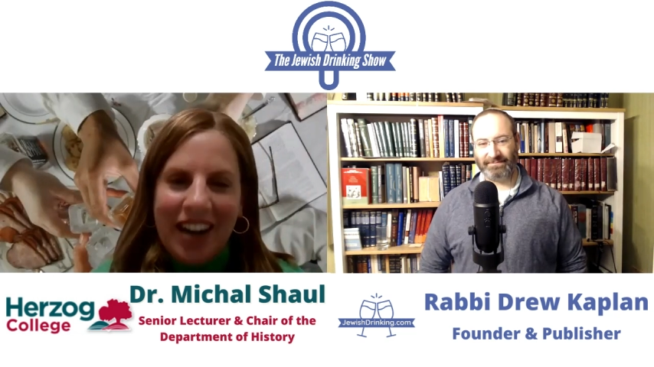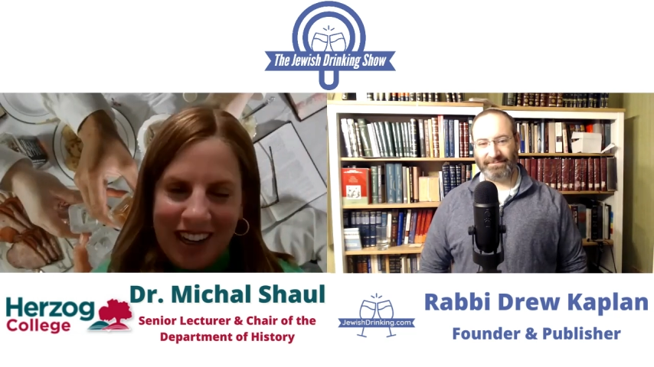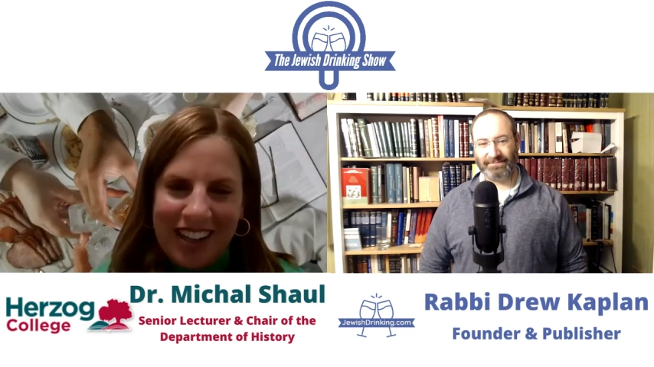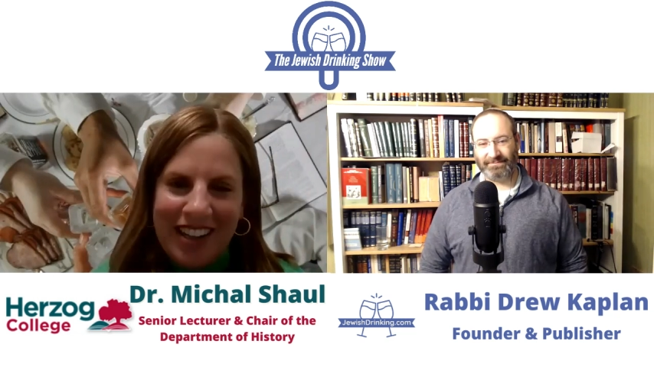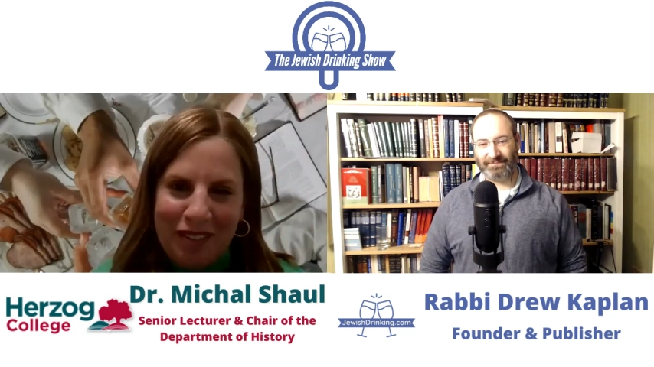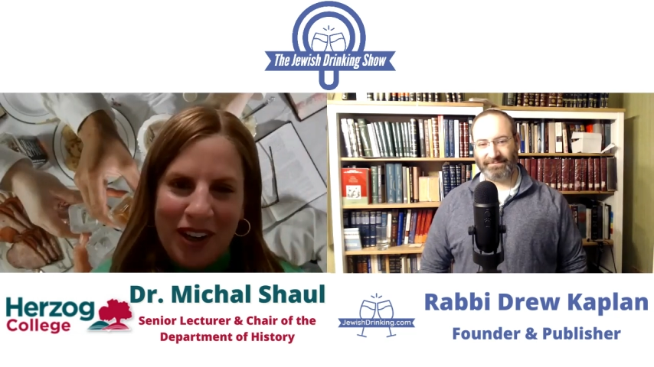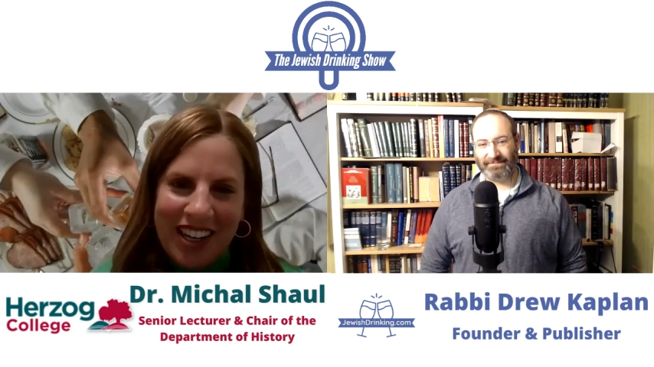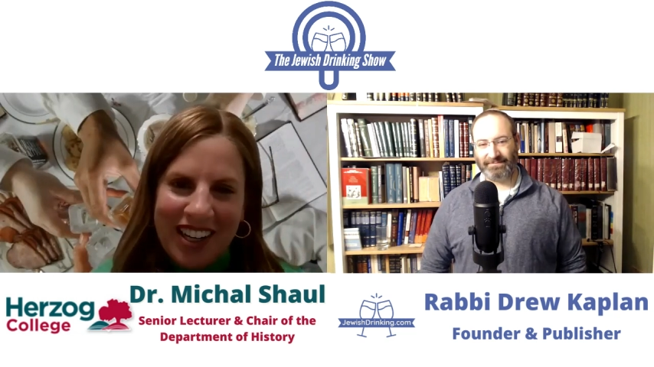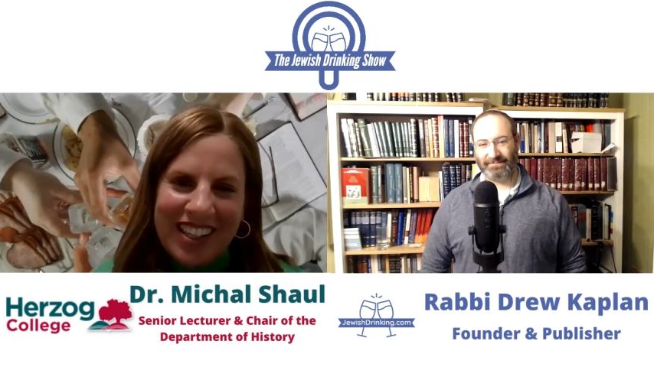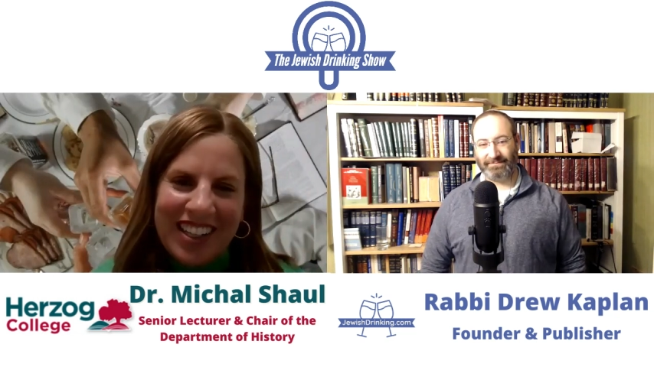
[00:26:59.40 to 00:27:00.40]
Speaker 1: unacademic,
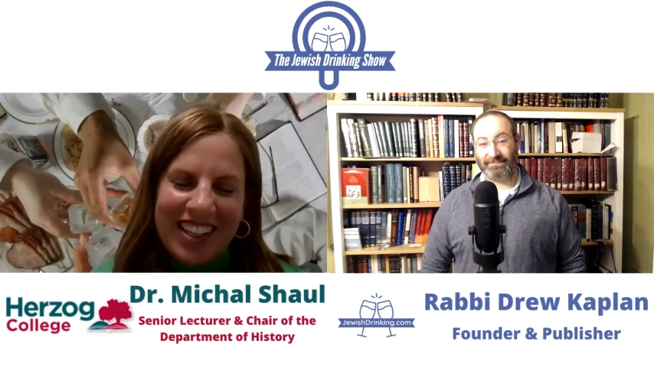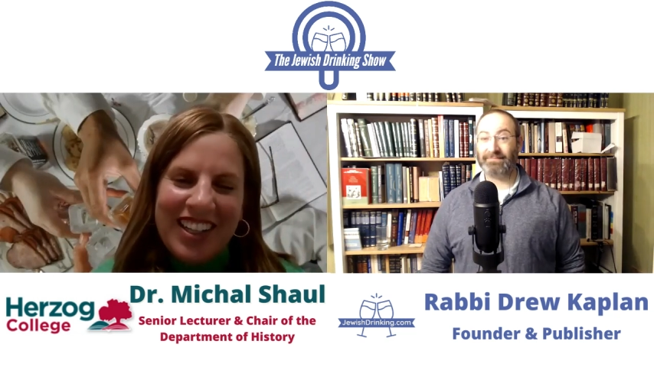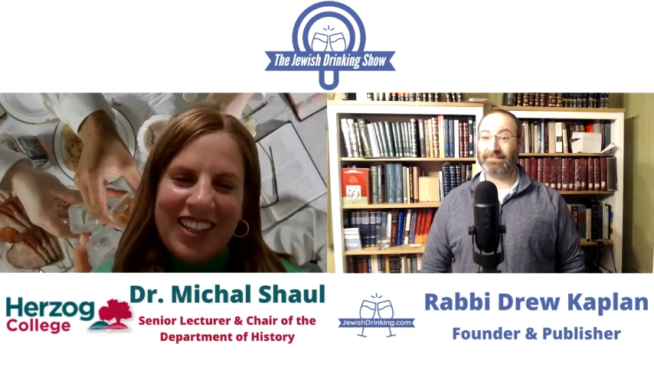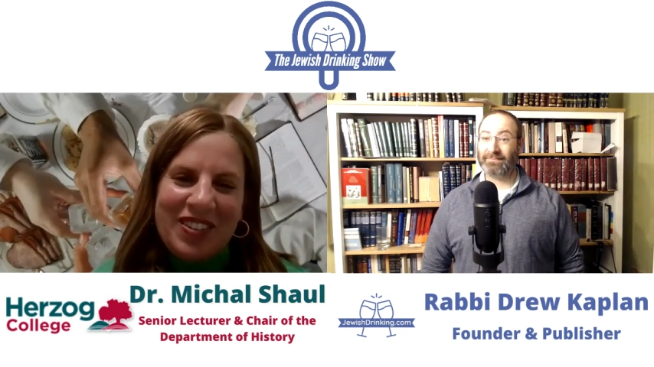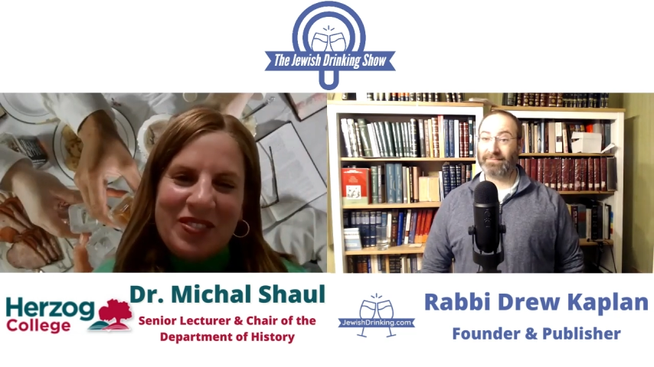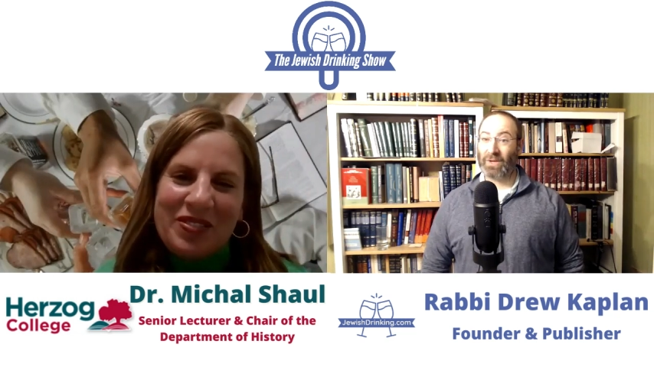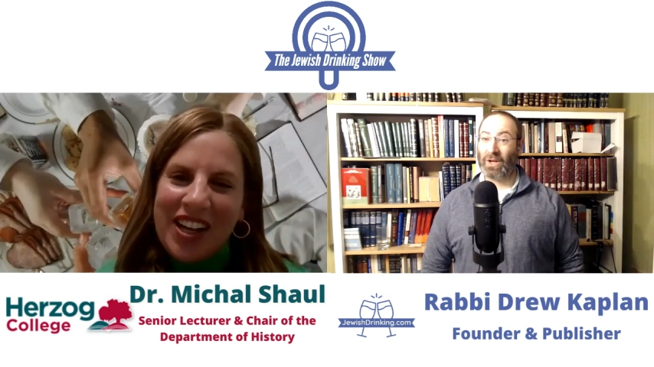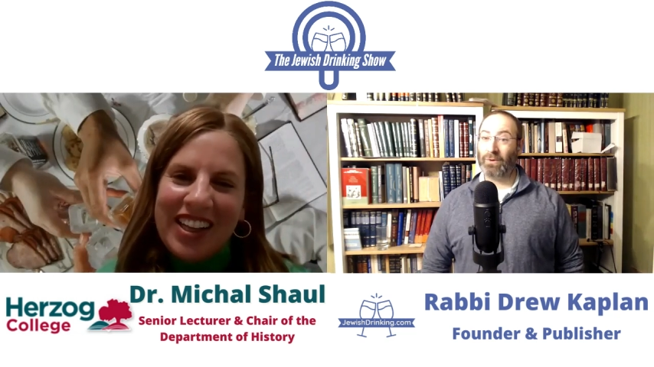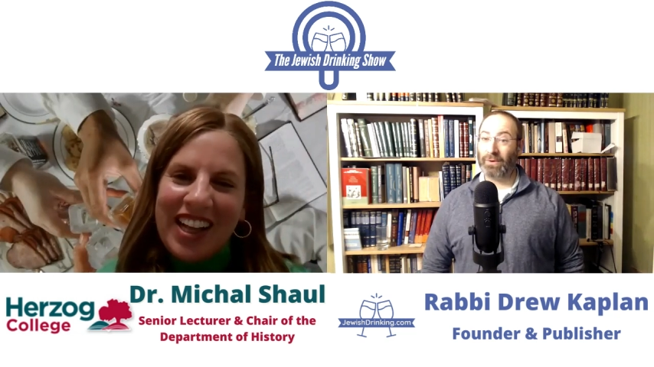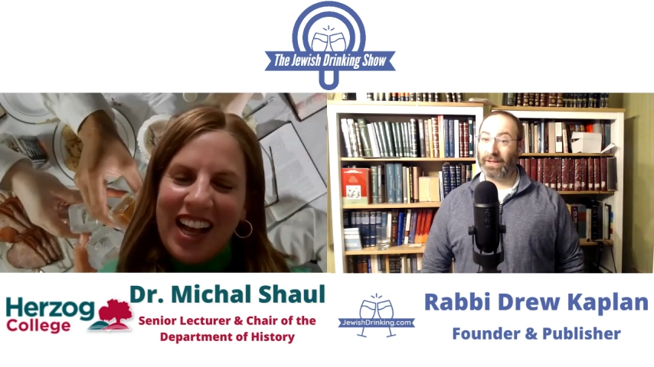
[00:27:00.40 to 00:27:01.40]
but
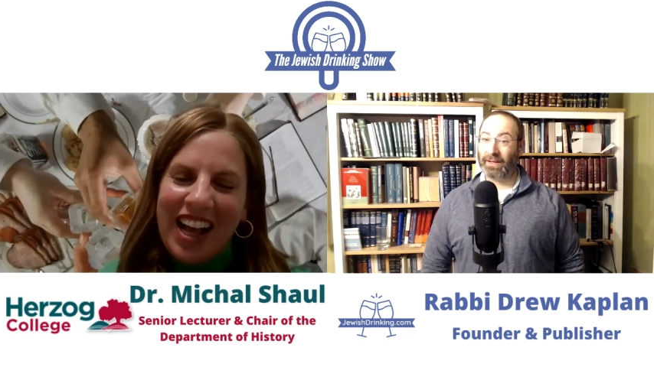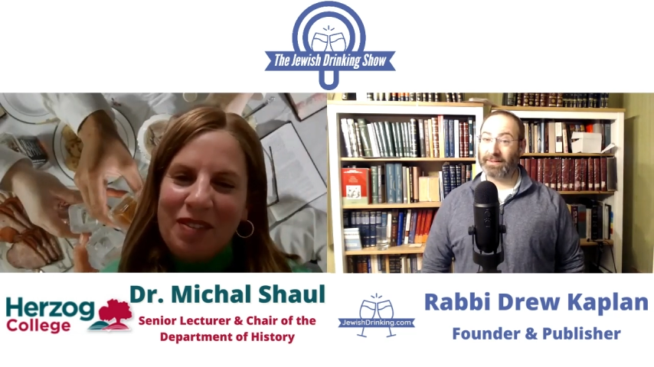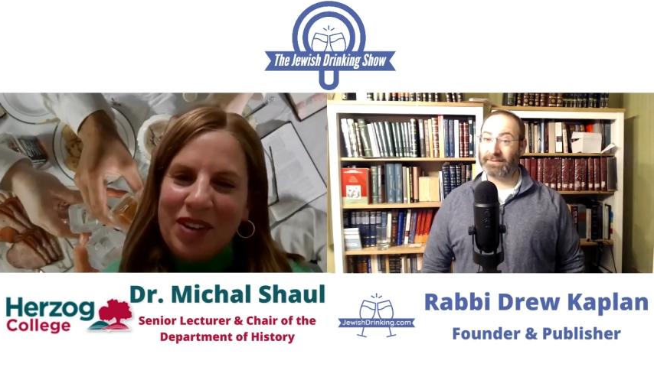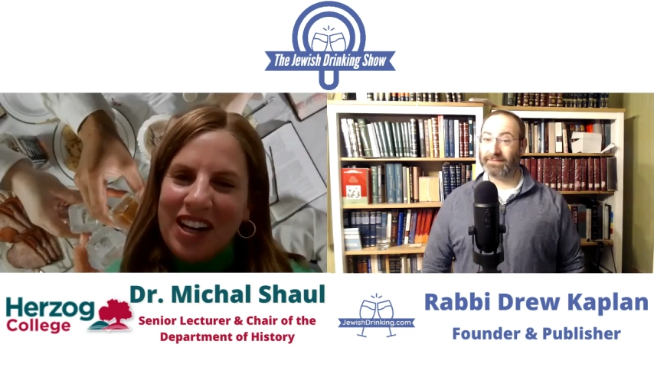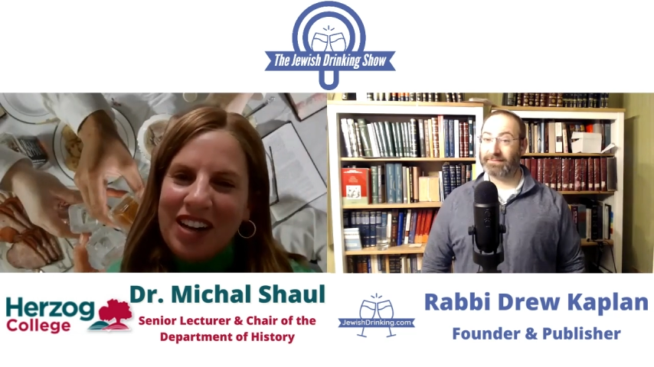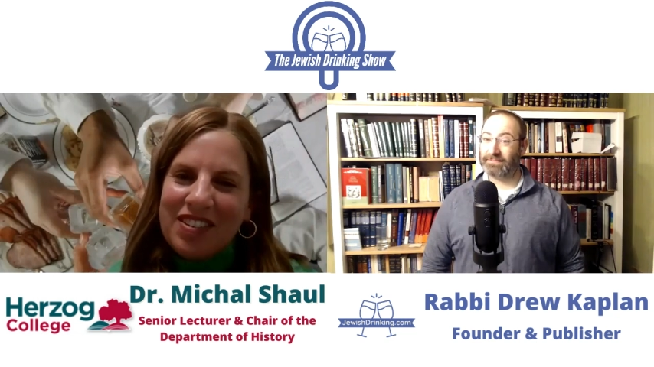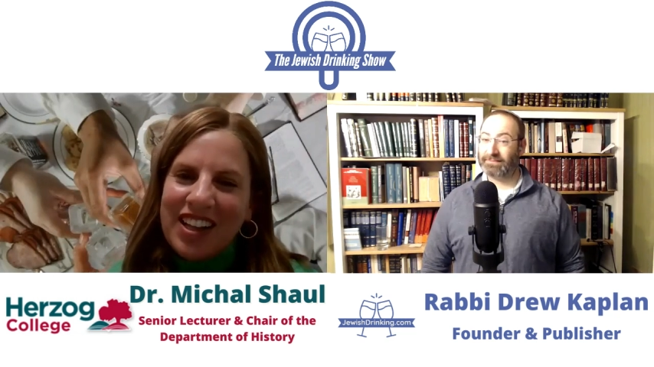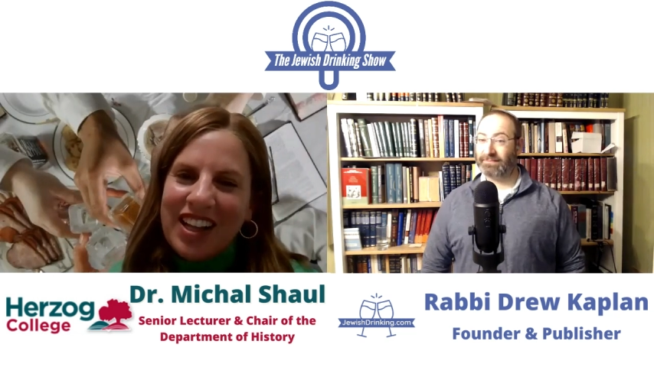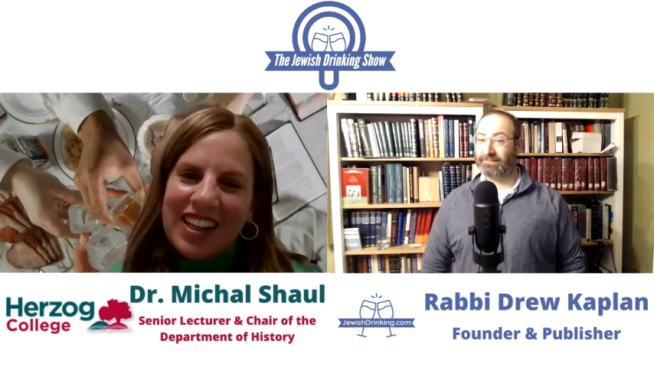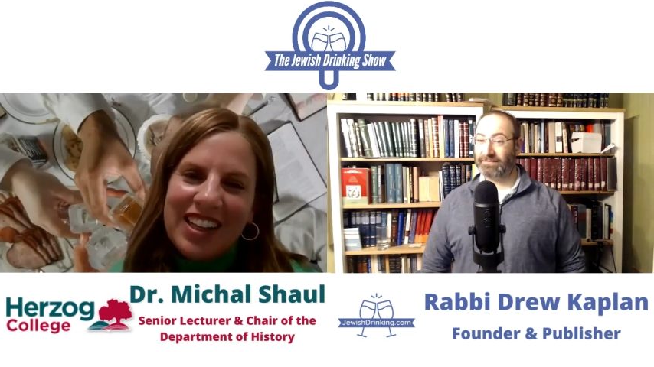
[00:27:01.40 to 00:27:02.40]
oh, really? Uh, I believe
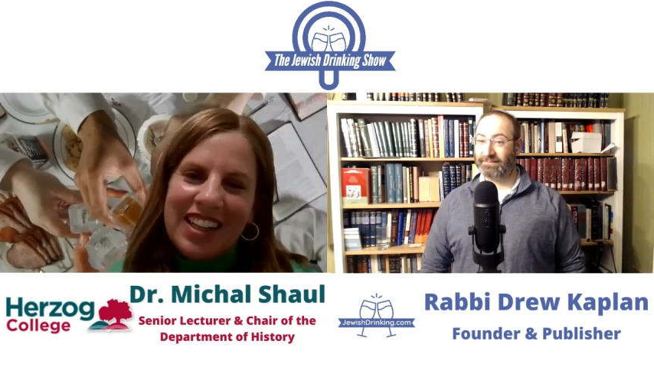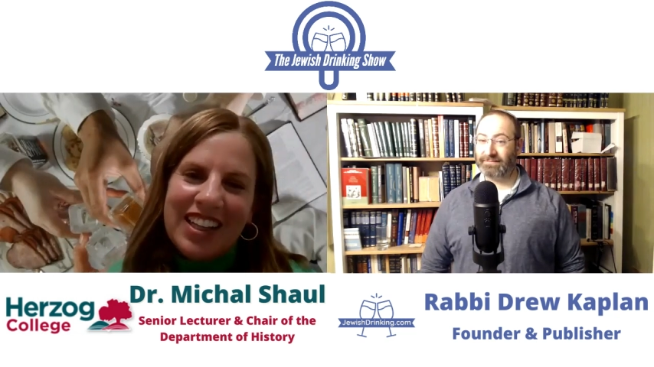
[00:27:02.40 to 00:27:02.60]
that